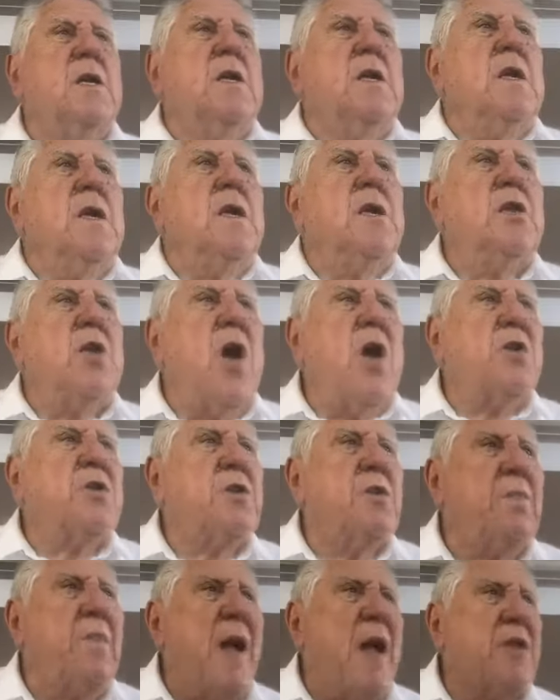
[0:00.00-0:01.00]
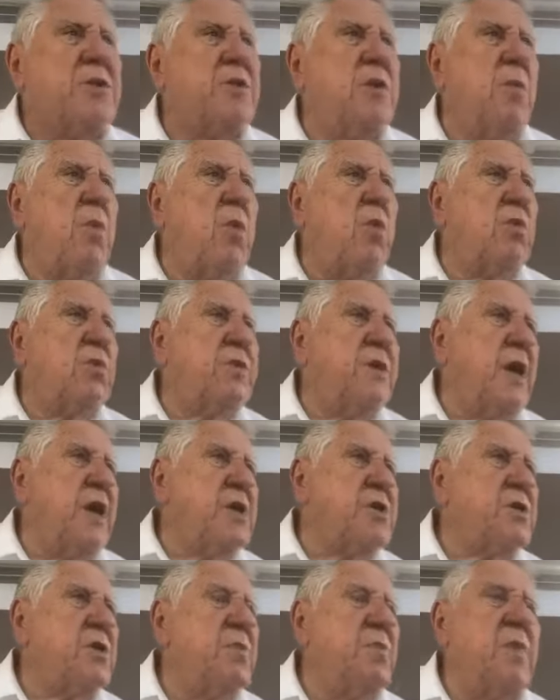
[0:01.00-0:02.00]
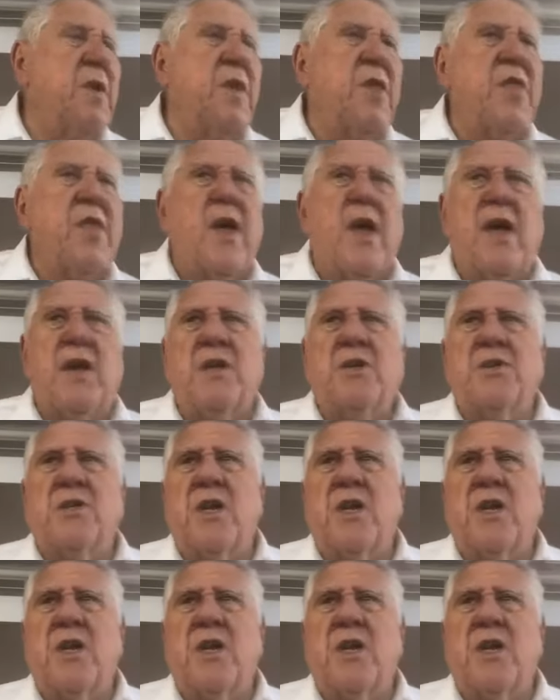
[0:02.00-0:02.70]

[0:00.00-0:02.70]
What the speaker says: it talks about some Old Testament things